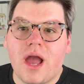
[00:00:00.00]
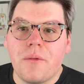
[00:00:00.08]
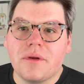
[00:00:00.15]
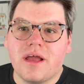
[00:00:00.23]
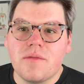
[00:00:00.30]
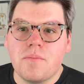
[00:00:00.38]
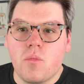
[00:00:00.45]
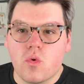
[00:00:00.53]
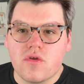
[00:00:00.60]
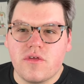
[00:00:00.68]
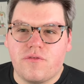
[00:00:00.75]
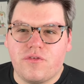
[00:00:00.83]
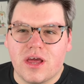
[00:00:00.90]
I would get more
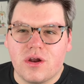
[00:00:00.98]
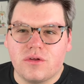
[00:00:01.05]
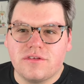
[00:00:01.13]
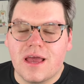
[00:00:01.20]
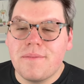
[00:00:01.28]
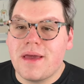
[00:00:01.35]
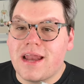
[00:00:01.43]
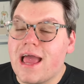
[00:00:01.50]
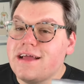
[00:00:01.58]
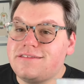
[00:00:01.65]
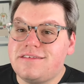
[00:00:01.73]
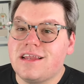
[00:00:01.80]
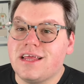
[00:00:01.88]
of the flannel type, and
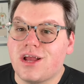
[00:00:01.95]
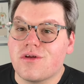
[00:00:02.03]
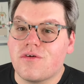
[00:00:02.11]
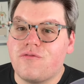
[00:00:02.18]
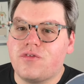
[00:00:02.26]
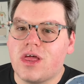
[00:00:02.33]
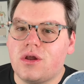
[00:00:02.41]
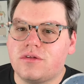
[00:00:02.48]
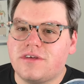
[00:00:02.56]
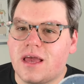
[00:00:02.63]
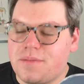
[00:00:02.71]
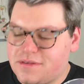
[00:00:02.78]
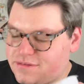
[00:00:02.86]
it's in here. The flannel
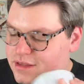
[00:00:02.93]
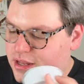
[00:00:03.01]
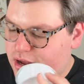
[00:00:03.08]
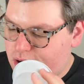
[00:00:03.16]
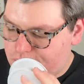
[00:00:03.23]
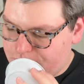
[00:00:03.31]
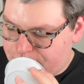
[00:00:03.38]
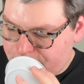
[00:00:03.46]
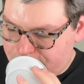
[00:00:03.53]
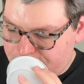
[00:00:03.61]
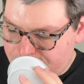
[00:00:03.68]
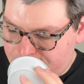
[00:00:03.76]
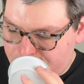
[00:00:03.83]
type is in here.
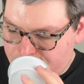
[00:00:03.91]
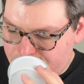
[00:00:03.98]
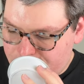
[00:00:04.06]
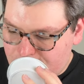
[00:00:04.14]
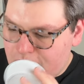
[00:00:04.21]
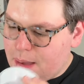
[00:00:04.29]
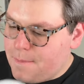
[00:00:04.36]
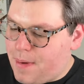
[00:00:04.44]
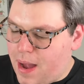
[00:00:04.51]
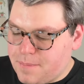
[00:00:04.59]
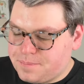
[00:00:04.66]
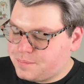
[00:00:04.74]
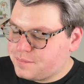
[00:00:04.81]

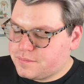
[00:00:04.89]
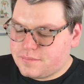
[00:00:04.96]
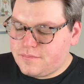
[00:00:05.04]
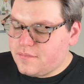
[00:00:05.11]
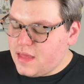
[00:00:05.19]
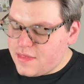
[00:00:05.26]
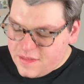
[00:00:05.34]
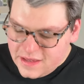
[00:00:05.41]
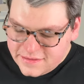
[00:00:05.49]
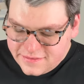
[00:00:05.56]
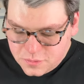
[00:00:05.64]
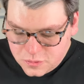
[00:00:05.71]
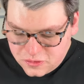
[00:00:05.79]
But
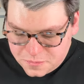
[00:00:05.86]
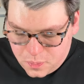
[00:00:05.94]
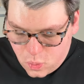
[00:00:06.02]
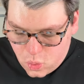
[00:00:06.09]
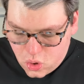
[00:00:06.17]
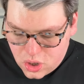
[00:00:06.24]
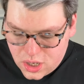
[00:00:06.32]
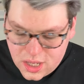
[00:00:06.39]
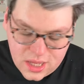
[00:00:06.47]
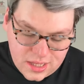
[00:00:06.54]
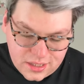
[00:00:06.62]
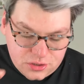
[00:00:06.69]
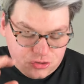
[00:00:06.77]
this was poured
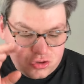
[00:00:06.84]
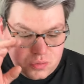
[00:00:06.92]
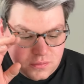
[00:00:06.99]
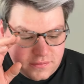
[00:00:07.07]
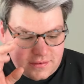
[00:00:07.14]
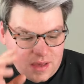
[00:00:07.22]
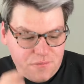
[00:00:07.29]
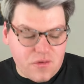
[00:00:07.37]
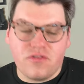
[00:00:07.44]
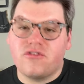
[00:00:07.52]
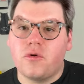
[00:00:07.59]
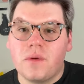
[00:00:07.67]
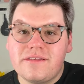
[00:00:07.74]
June 7th,
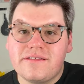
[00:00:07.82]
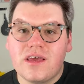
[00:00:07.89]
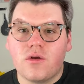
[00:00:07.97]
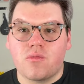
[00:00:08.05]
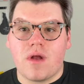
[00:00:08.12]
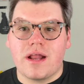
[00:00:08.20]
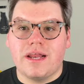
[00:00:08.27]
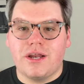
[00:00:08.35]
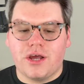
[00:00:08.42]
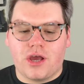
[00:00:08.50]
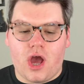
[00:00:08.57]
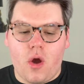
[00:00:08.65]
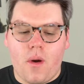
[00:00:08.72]
so it's like ready to
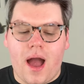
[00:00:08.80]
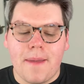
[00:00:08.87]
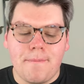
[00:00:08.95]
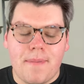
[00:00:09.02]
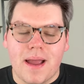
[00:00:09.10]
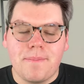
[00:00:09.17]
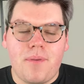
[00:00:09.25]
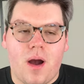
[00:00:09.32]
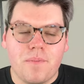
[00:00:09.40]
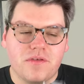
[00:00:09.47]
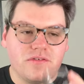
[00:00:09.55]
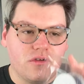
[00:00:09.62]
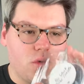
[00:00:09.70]
go. I might pop
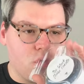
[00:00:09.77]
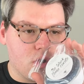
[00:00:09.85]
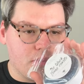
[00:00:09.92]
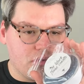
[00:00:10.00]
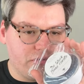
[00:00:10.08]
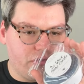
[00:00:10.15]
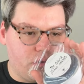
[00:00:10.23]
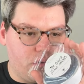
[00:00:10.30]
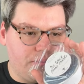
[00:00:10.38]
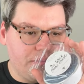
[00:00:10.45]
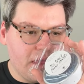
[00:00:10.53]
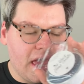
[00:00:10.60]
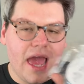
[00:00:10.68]
this in a warmer
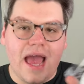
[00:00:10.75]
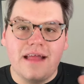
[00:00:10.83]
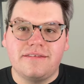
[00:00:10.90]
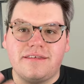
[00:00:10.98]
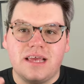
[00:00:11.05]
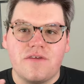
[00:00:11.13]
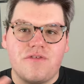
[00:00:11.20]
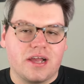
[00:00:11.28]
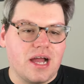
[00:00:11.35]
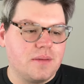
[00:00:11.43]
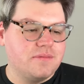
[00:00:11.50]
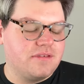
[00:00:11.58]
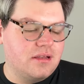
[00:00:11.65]
soon and see if it
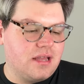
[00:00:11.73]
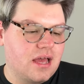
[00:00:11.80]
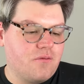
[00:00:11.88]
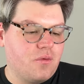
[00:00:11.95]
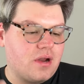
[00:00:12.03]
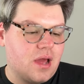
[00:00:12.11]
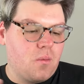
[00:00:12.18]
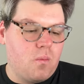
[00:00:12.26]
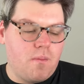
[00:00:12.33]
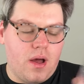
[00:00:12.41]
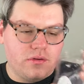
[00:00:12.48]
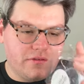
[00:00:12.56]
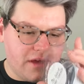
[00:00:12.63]
comes to life when I
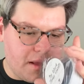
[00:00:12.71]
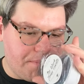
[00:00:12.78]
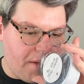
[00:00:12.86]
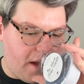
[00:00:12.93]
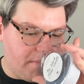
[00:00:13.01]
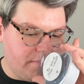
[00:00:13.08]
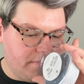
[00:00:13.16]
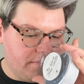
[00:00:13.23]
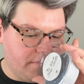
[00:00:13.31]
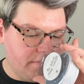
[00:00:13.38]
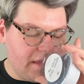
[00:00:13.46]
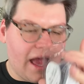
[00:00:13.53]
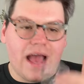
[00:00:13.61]
melt it, but
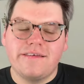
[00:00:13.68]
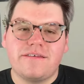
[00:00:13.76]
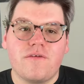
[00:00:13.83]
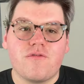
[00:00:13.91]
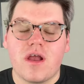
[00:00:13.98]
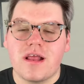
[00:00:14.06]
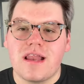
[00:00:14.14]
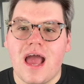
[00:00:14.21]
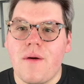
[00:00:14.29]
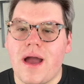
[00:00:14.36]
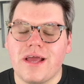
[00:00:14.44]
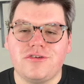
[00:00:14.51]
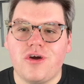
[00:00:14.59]
as of right
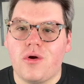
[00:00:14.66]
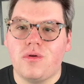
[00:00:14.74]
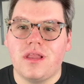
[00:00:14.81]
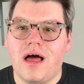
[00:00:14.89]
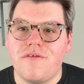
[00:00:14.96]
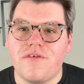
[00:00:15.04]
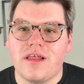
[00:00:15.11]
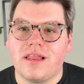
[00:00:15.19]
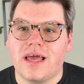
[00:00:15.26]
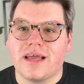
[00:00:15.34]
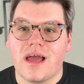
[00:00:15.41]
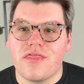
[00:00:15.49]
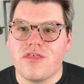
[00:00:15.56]
now, I don't love it
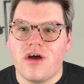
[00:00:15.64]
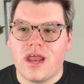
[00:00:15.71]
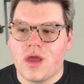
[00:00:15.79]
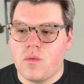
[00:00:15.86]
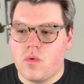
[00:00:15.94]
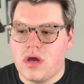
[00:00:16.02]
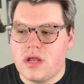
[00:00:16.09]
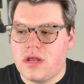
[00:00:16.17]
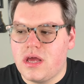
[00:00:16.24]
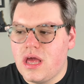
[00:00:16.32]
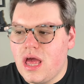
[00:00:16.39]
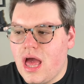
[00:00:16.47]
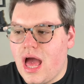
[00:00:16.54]
like I thought I would.
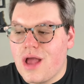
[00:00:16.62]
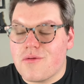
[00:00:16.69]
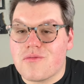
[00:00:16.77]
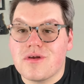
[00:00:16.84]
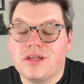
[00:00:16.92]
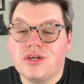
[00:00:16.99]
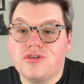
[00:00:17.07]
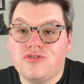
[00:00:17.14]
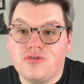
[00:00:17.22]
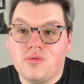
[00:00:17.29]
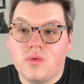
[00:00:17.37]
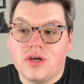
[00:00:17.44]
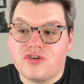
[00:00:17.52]
I really
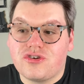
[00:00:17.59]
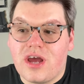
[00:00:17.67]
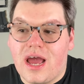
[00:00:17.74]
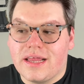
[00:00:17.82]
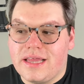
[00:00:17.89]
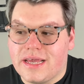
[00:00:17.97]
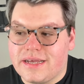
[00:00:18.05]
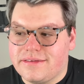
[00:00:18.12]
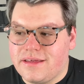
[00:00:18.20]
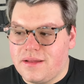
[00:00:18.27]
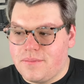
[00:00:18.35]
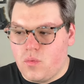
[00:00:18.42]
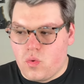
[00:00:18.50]
do wish I liked
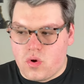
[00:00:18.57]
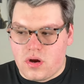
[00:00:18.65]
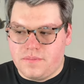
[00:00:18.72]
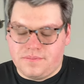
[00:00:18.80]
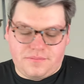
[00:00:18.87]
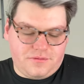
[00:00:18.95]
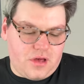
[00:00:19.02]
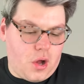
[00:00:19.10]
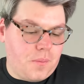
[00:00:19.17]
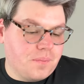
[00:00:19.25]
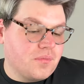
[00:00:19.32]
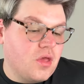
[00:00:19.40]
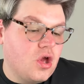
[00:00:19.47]
it more.
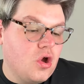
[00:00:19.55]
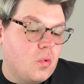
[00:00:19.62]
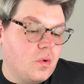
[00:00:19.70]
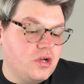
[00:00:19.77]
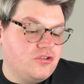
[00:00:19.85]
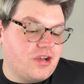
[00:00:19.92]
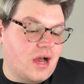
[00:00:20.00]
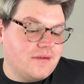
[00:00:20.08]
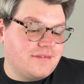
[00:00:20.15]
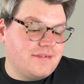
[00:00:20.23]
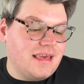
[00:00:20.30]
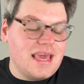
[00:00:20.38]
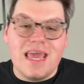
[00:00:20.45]
So we shall
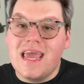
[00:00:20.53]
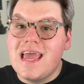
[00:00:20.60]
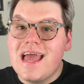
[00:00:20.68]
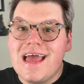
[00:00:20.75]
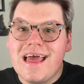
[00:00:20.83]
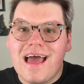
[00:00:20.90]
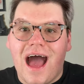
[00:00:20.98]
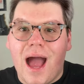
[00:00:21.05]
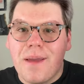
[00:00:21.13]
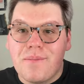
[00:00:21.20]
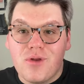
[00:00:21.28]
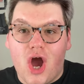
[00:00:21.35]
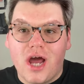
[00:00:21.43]
see.
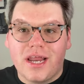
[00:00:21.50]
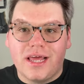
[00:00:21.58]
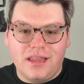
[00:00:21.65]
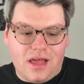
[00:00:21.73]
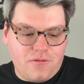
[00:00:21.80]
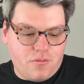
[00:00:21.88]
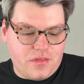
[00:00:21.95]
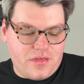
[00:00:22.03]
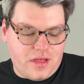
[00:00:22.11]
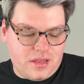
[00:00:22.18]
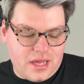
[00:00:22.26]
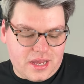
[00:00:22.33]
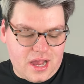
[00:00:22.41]
I'm not in love with
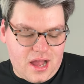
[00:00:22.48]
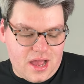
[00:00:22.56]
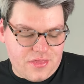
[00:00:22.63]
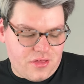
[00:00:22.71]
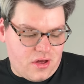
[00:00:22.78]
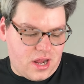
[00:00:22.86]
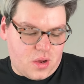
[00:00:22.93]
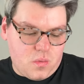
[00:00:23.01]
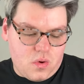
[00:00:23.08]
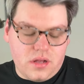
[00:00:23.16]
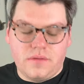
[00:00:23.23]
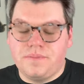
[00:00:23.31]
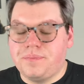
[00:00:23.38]
it like I thought I
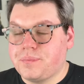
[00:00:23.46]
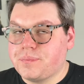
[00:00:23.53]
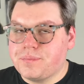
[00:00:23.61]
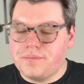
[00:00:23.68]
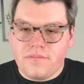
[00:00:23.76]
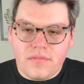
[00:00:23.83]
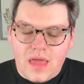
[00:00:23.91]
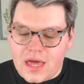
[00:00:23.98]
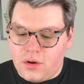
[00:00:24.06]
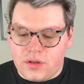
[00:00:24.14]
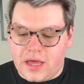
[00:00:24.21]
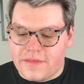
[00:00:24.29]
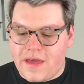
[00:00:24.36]
would. I
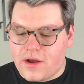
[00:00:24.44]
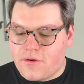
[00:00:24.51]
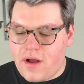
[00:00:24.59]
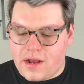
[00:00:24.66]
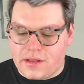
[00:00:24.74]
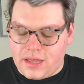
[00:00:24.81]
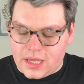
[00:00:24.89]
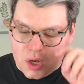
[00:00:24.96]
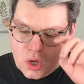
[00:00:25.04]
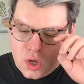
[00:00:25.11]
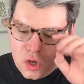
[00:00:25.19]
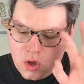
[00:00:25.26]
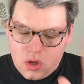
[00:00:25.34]
don't like that crackling
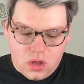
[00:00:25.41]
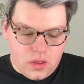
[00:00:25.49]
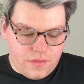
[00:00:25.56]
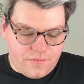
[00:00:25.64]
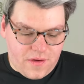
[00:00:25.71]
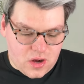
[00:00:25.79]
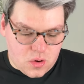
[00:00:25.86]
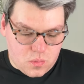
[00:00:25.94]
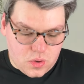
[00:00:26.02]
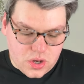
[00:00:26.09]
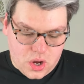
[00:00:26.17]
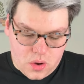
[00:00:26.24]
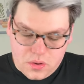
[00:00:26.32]

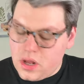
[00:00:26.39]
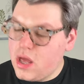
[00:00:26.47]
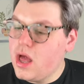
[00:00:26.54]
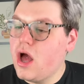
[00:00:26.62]
firewood note.